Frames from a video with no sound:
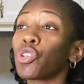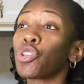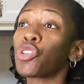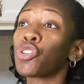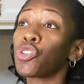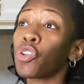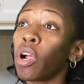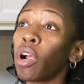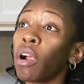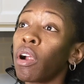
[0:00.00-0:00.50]

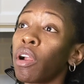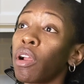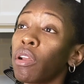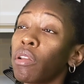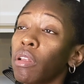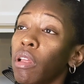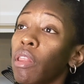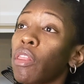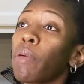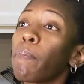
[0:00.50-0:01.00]
start,
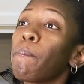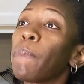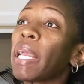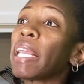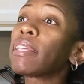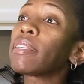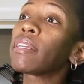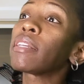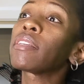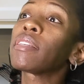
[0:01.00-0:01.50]
the
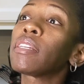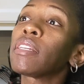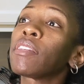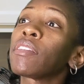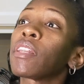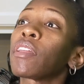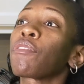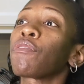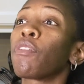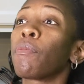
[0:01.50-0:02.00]
basic
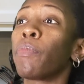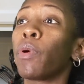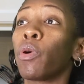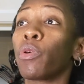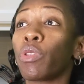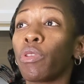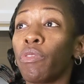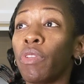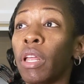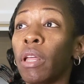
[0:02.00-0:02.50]
seasoning for both
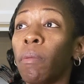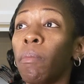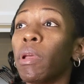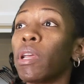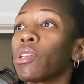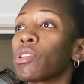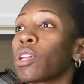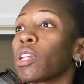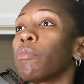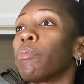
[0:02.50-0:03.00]
of them
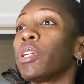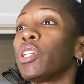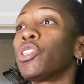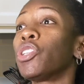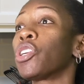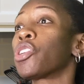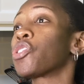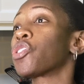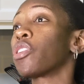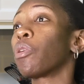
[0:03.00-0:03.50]
is going to be
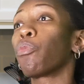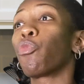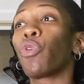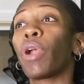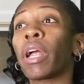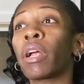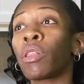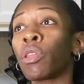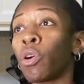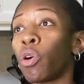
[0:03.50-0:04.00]
just some
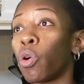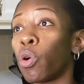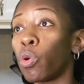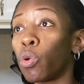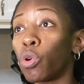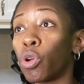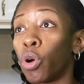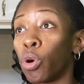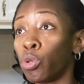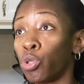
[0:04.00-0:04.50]
regular
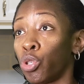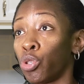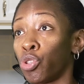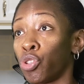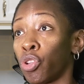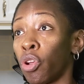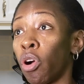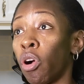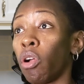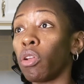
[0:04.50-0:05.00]
old kosher
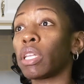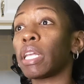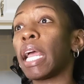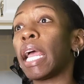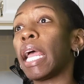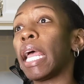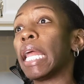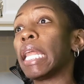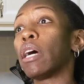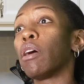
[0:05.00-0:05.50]
salt
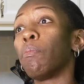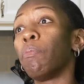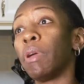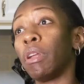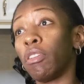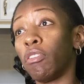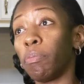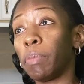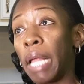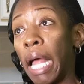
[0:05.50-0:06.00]
and a bit
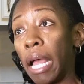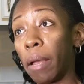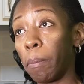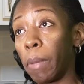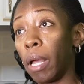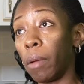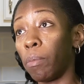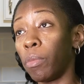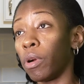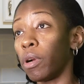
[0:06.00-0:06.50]
of black
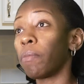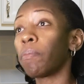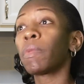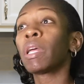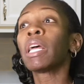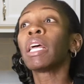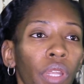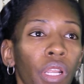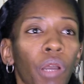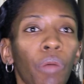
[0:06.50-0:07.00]
pepper.
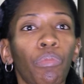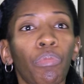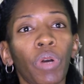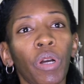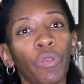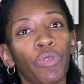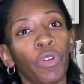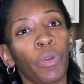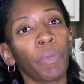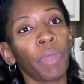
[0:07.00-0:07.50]

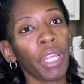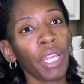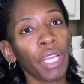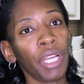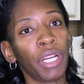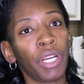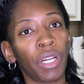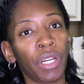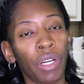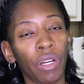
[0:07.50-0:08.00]
But from
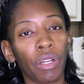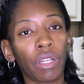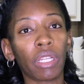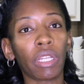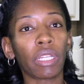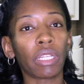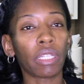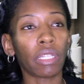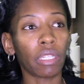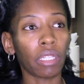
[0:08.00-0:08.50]
here,
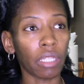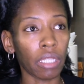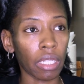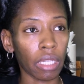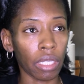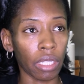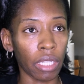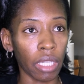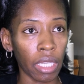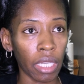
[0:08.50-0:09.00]

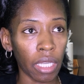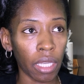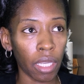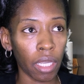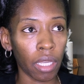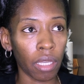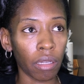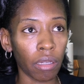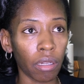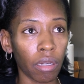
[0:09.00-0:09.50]

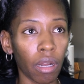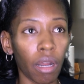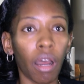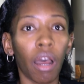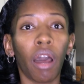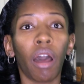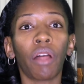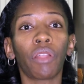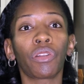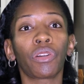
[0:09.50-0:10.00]
the
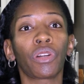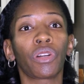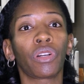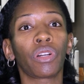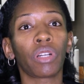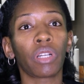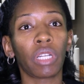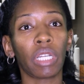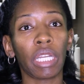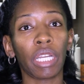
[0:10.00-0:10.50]

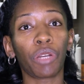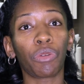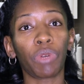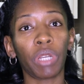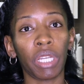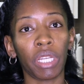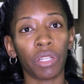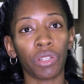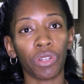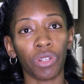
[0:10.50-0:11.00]
other
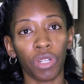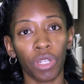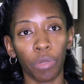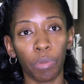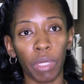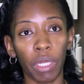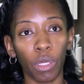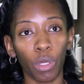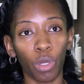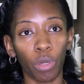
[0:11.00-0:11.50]
ingredients are going
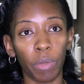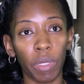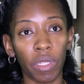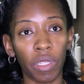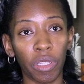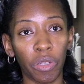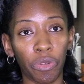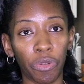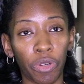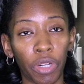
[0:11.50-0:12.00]
to be a little bit
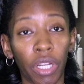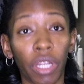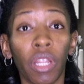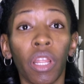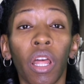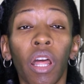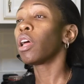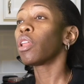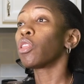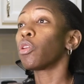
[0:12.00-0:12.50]
different.
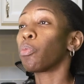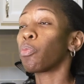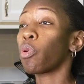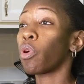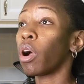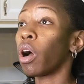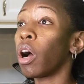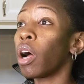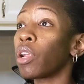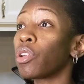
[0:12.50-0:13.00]
The
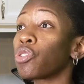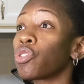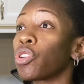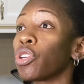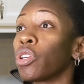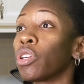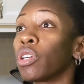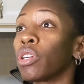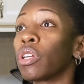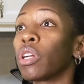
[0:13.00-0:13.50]
prawns
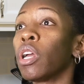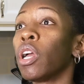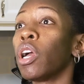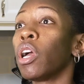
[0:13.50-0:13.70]
are